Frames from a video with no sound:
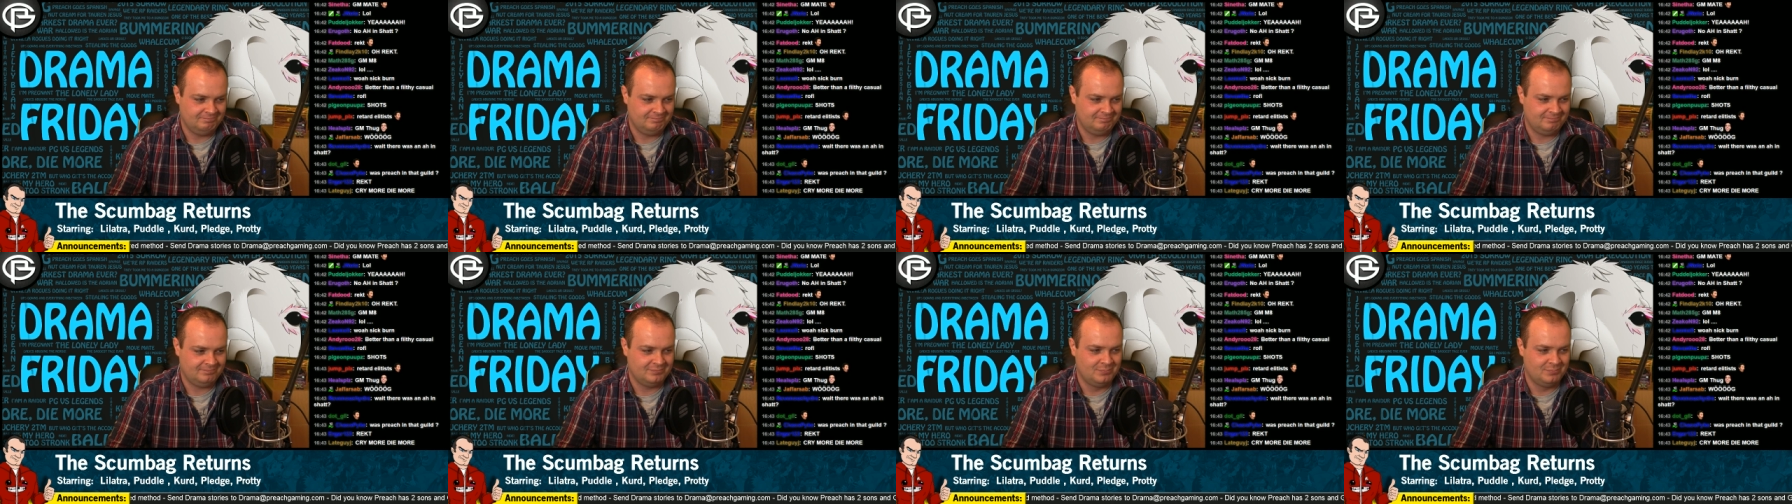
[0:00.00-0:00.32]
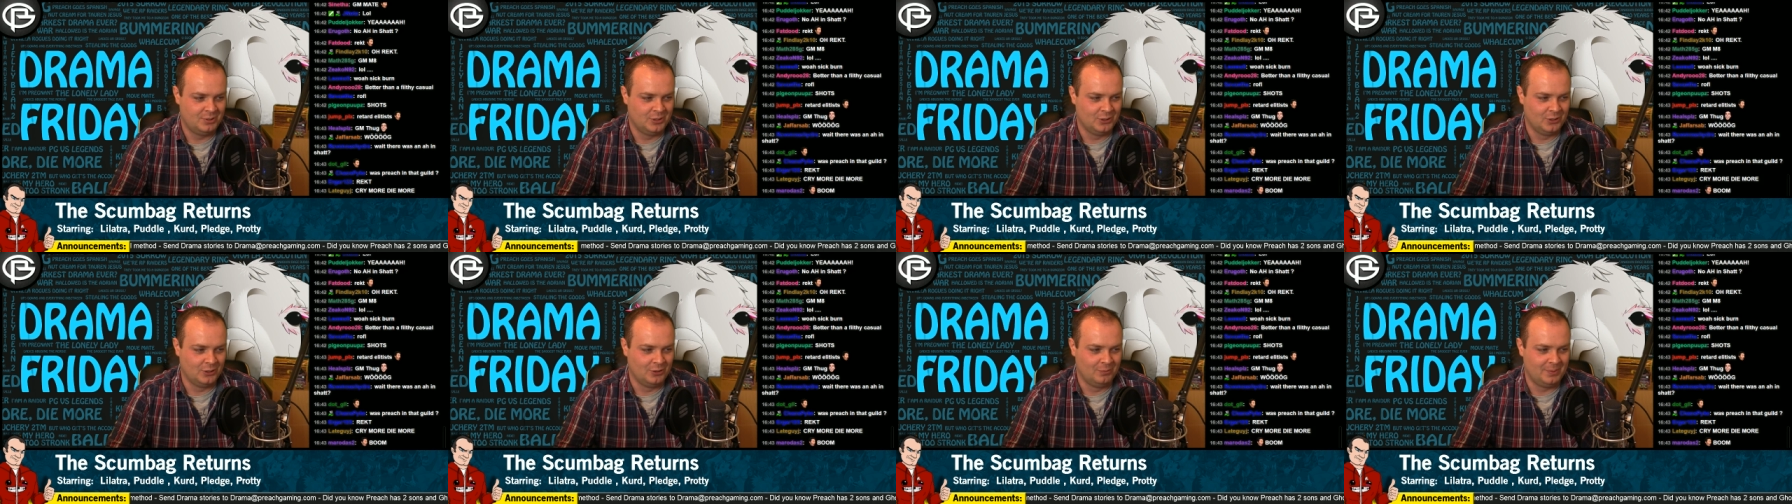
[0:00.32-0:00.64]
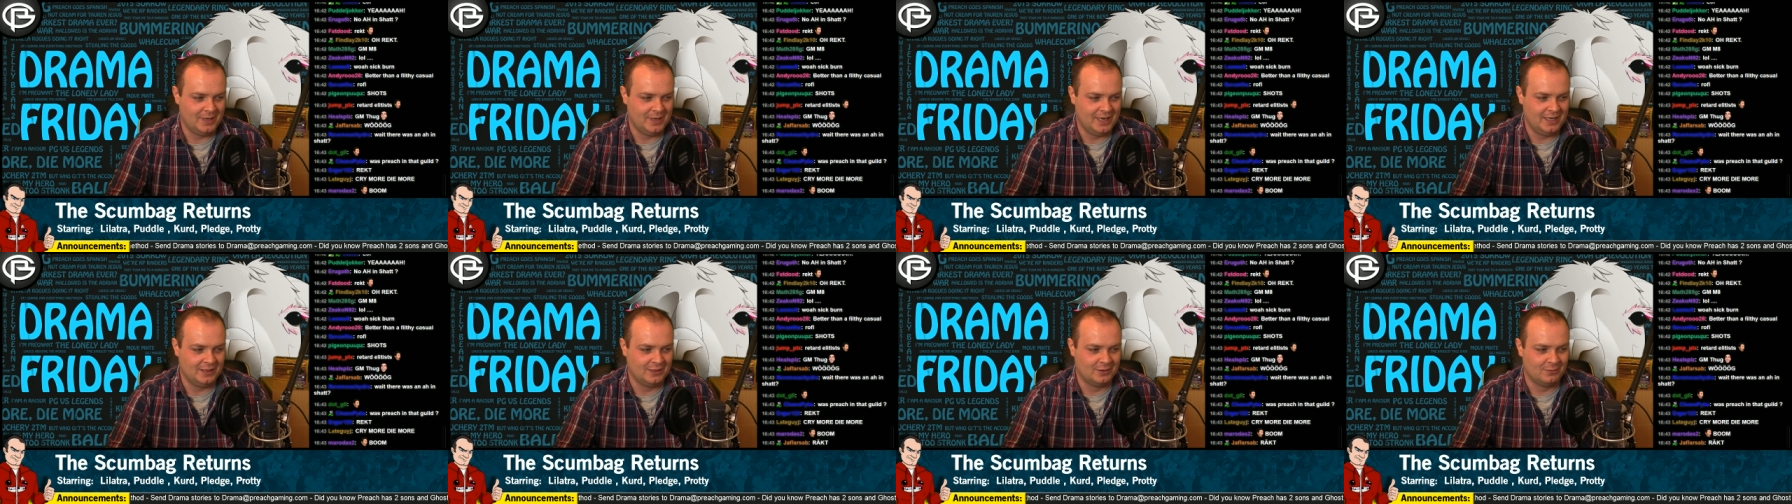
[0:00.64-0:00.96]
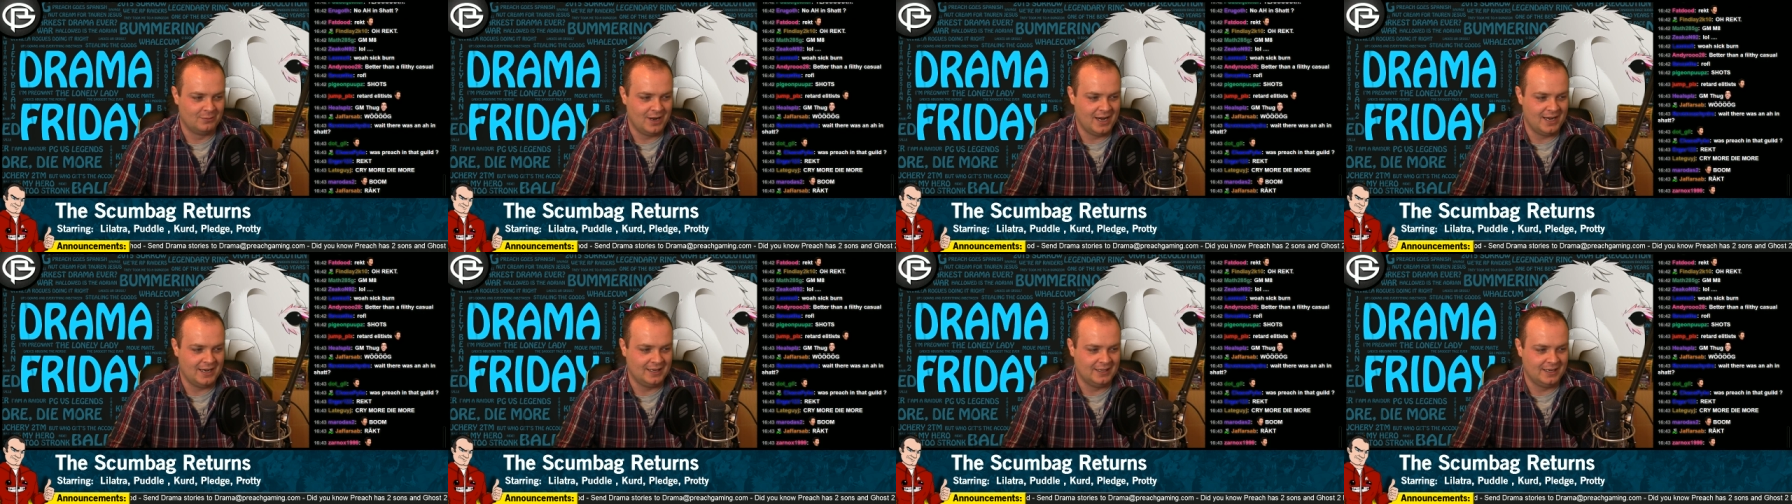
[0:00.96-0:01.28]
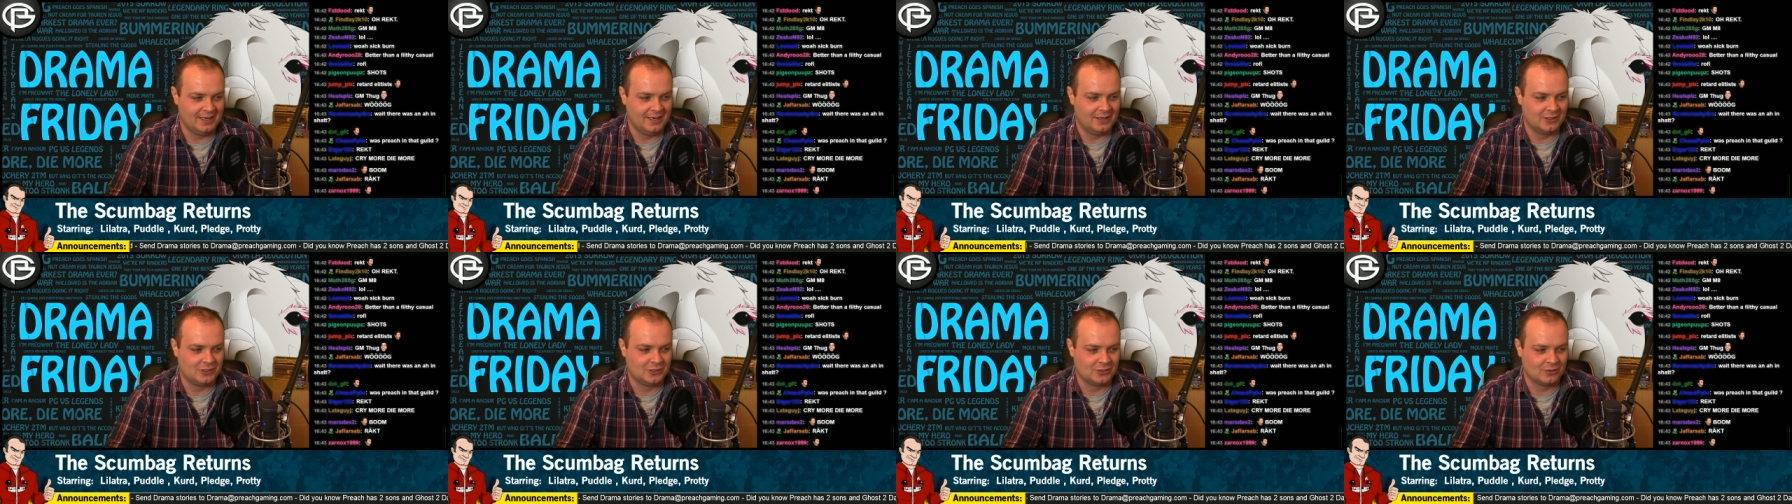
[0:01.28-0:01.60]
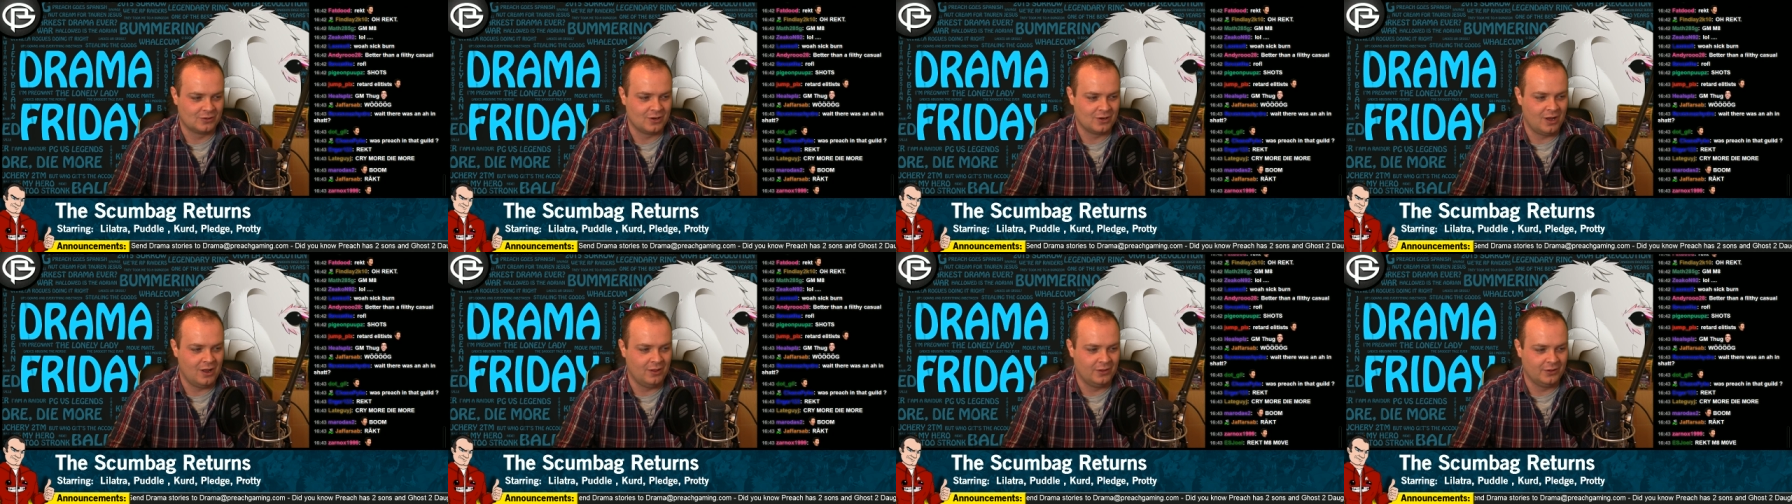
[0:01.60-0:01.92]
Puddle, being the raid leader, took
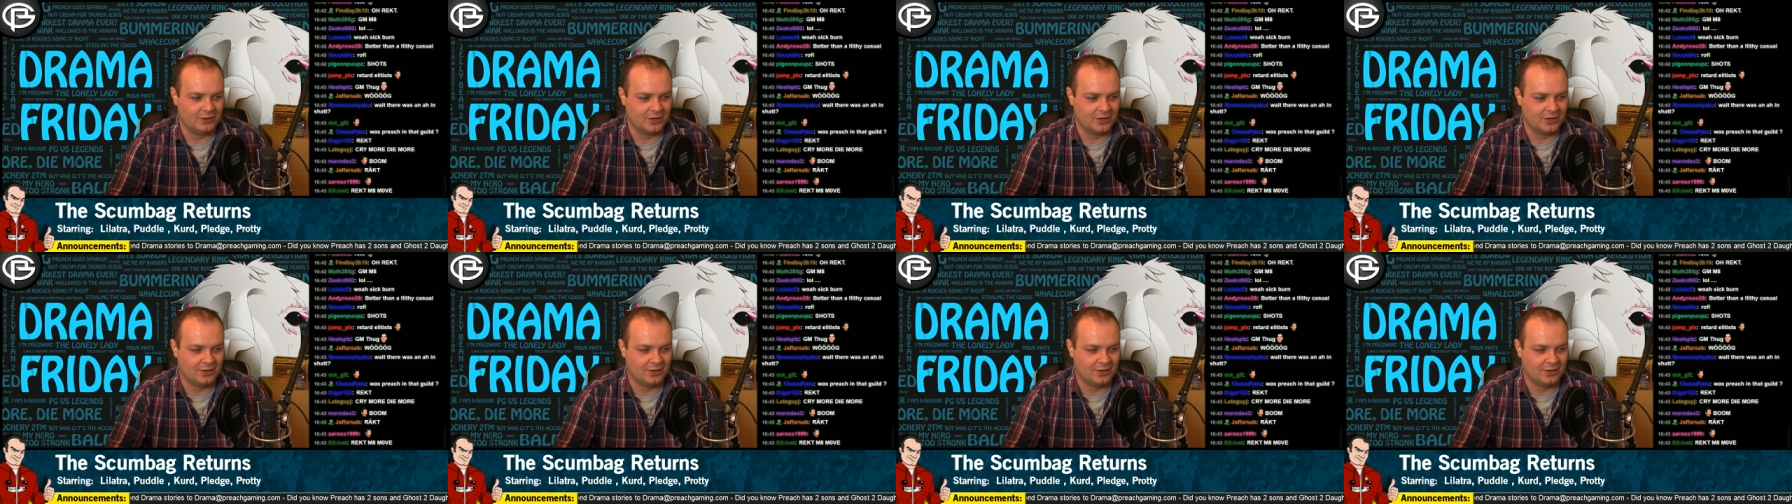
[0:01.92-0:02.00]
all the